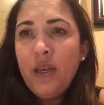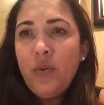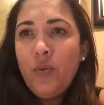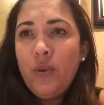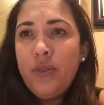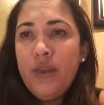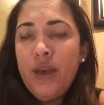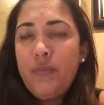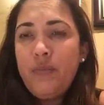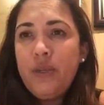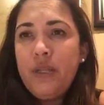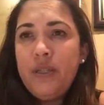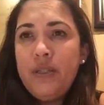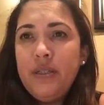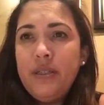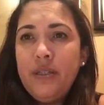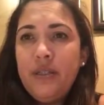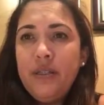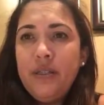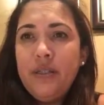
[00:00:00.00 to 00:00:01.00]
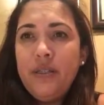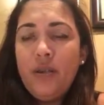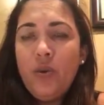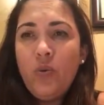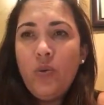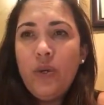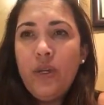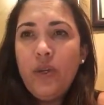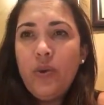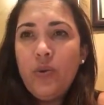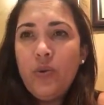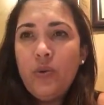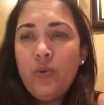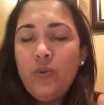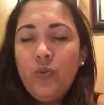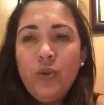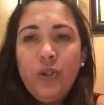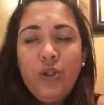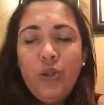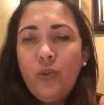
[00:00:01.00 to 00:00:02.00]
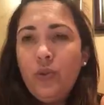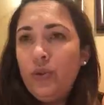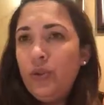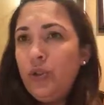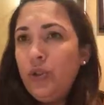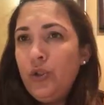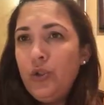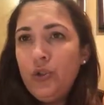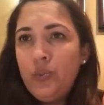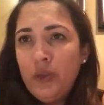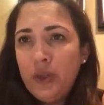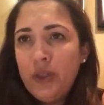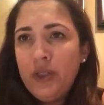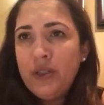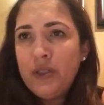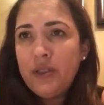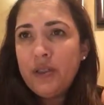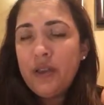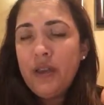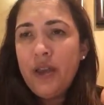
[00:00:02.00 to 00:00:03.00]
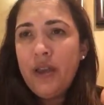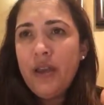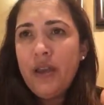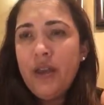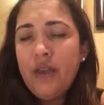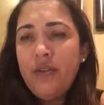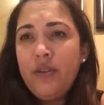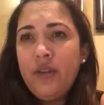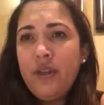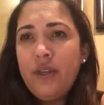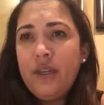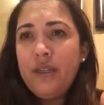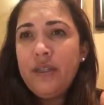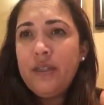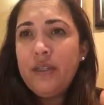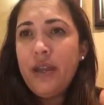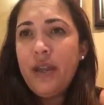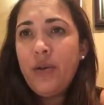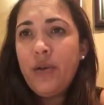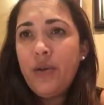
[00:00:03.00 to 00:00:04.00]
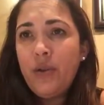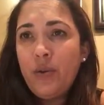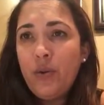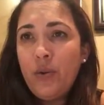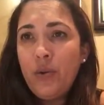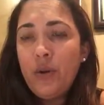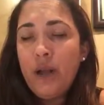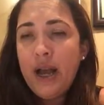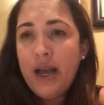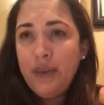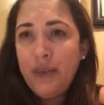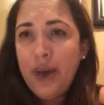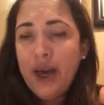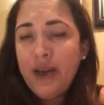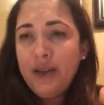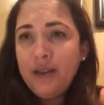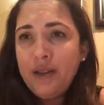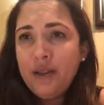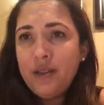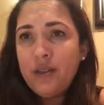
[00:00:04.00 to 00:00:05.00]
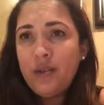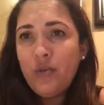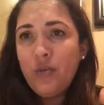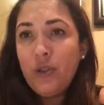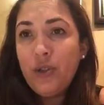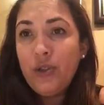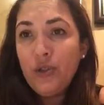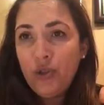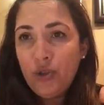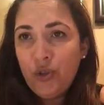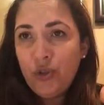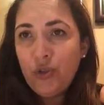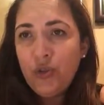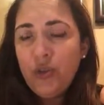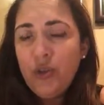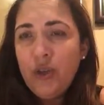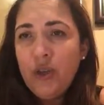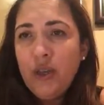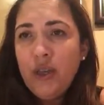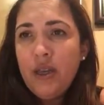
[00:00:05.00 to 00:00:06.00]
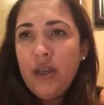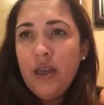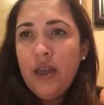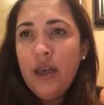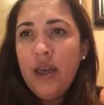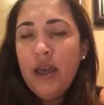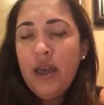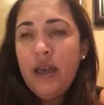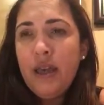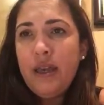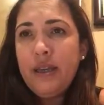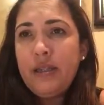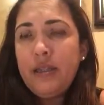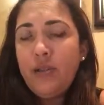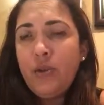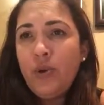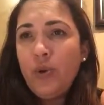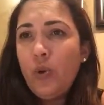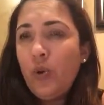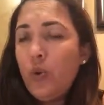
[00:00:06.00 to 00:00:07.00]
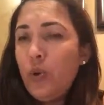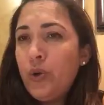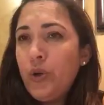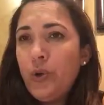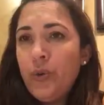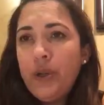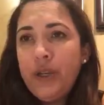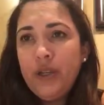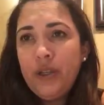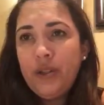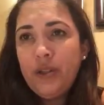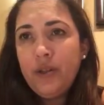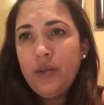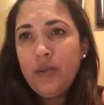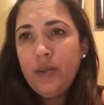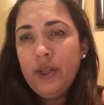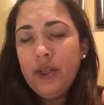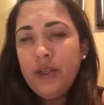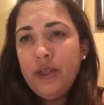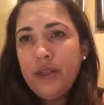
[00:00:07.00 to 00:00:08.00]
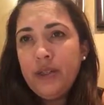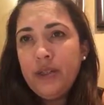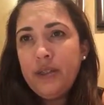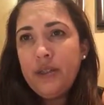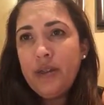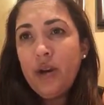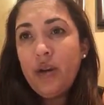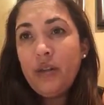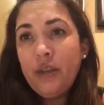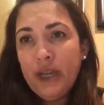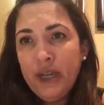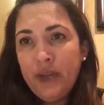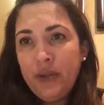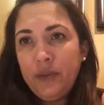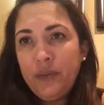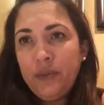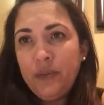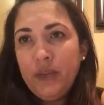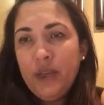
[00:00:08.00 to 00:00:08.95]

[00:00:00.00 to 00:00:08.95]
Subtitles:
What that means is that we don't use books. The kids carry their own iPads. We do too, and their whole curriculum is online.